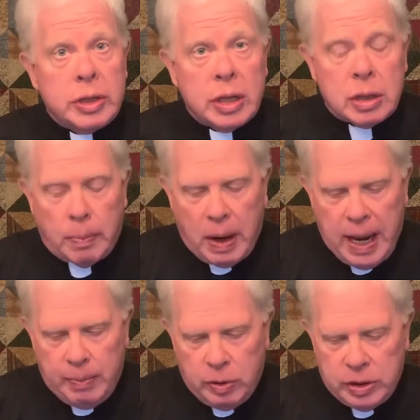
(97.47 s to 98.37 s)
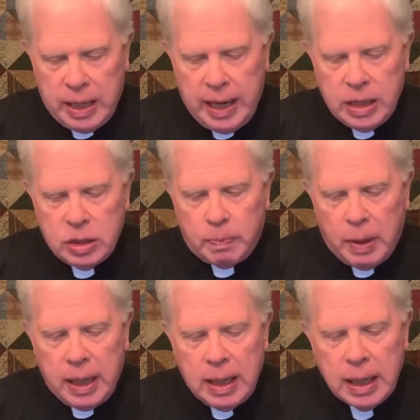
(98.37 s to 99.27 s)
as the Bible says,
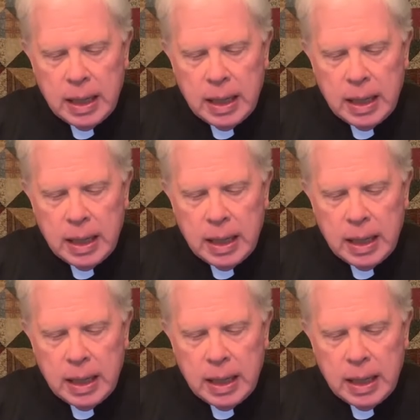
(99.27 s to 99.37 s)
but